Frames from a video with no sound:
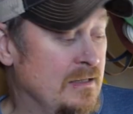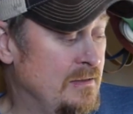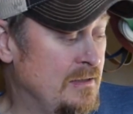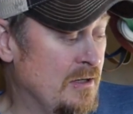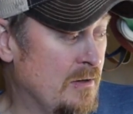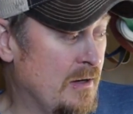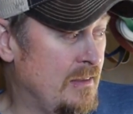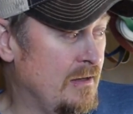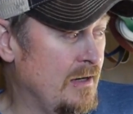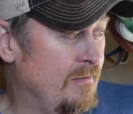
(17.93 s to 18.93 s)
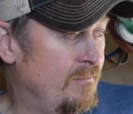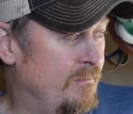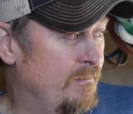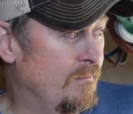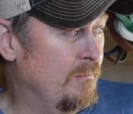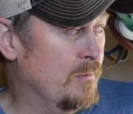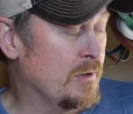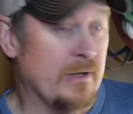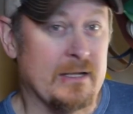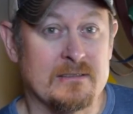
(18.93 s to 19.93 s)
So I thought I would
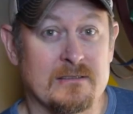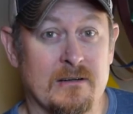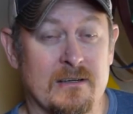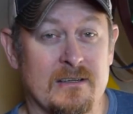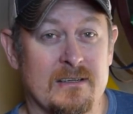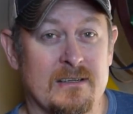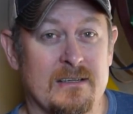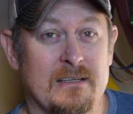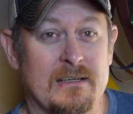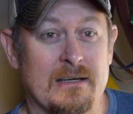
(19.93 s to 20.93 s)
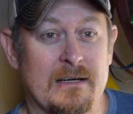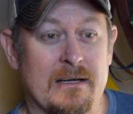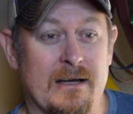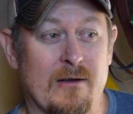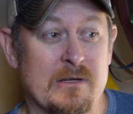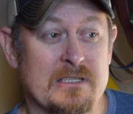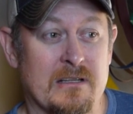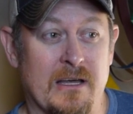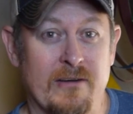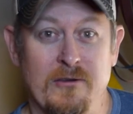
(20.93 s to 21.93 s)
go ahead and start. I watched a
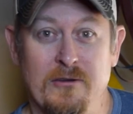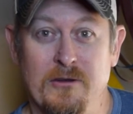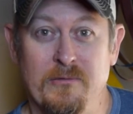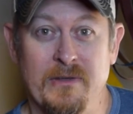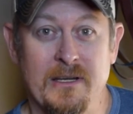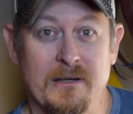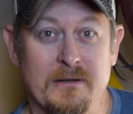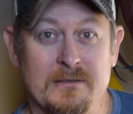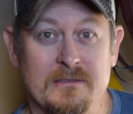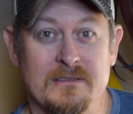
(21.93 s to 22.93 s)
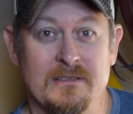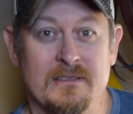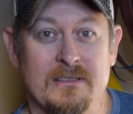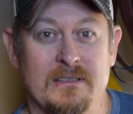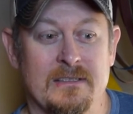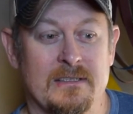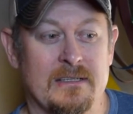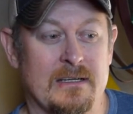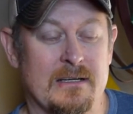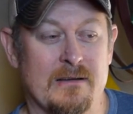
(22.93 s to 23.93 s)
lot of YouTube videos
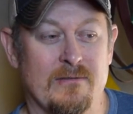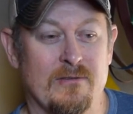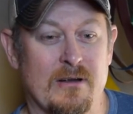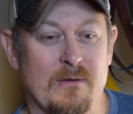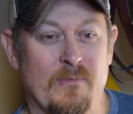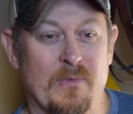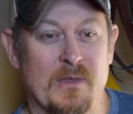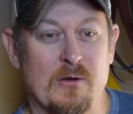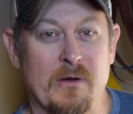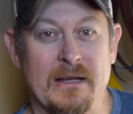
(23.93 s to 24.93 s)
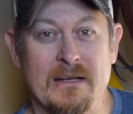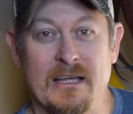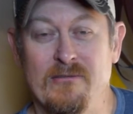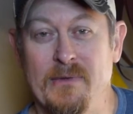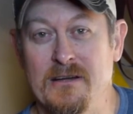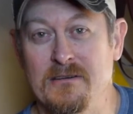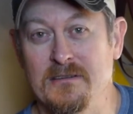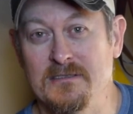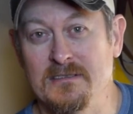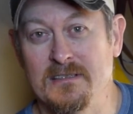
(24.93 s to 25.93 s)
from great knife
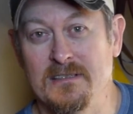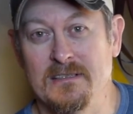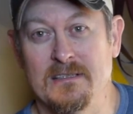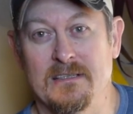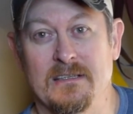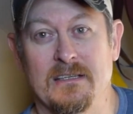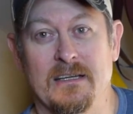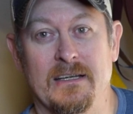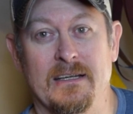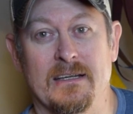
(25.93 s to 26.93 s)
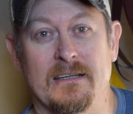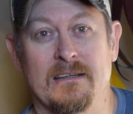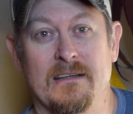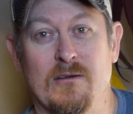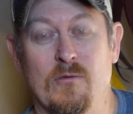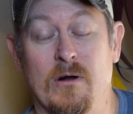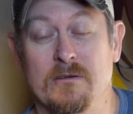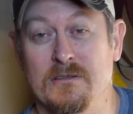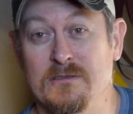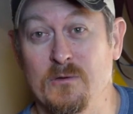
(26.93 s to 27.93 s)
makers like
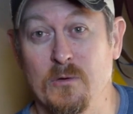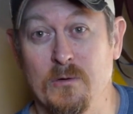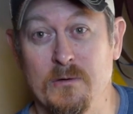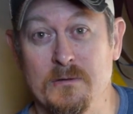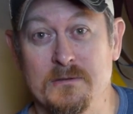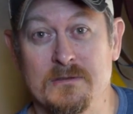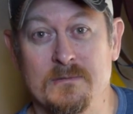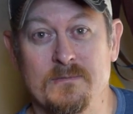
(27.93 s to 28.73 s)
Walter Sorrells,